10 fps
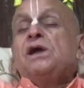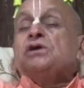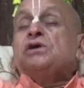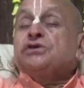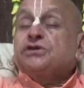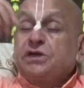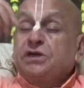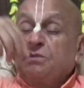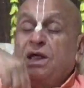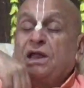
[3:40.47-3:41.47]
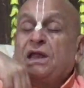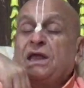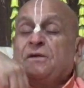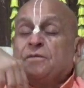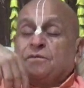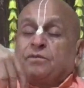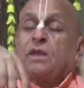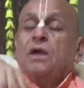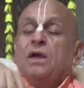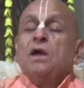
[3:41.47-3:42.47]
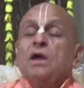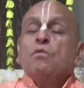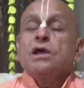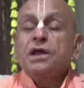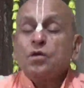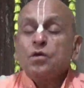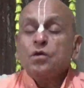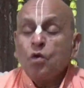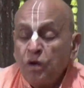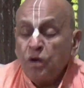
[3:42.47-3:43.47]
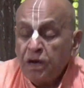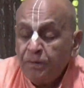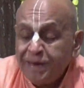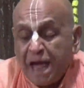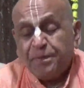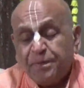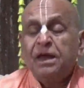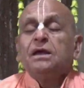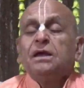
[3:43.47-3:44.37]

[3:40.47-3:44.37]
Similarly, we can only be happy,